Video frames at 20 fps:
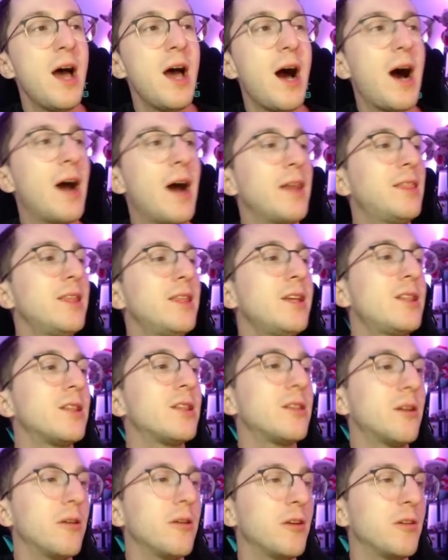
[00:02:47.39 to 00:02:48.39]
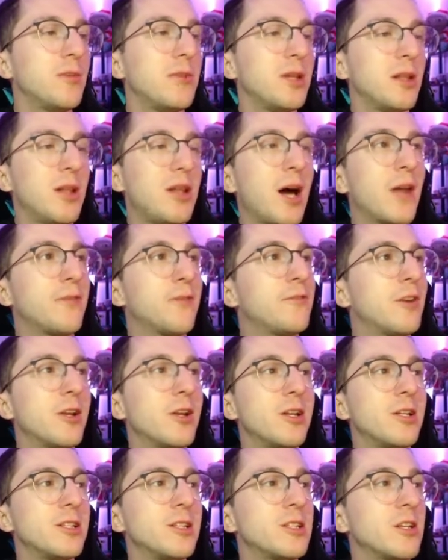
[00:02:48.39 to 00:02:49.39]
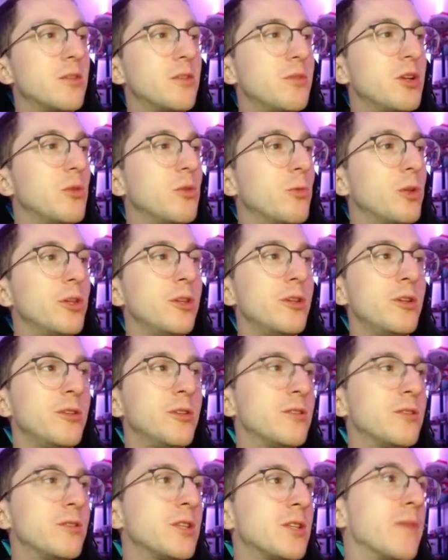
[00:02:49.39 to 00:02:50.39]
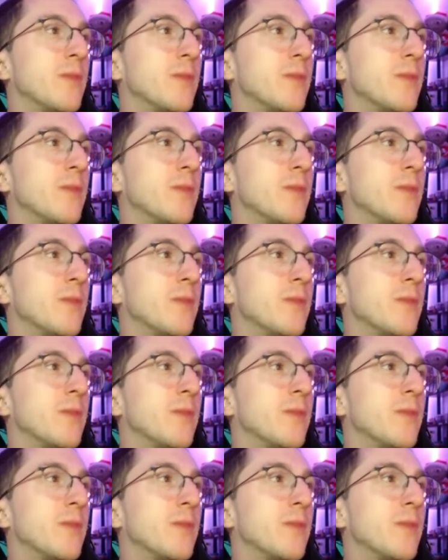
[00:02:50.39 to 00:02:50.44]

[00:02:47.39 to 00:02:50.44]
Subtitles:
I think that they're going to be a lot of fun and it's going to be a really good time.